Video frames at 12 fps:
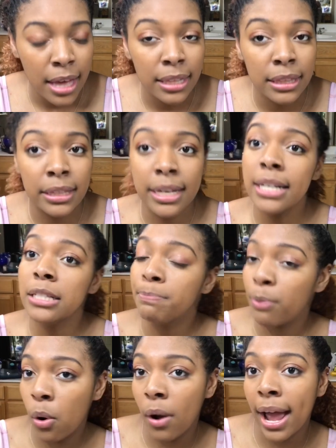This
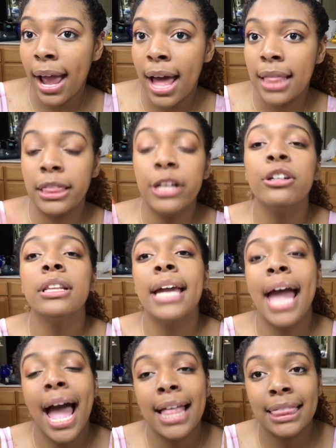boy literally
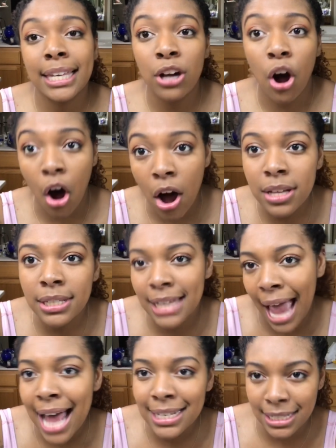had the
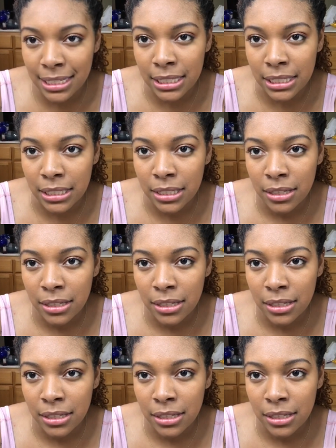audacity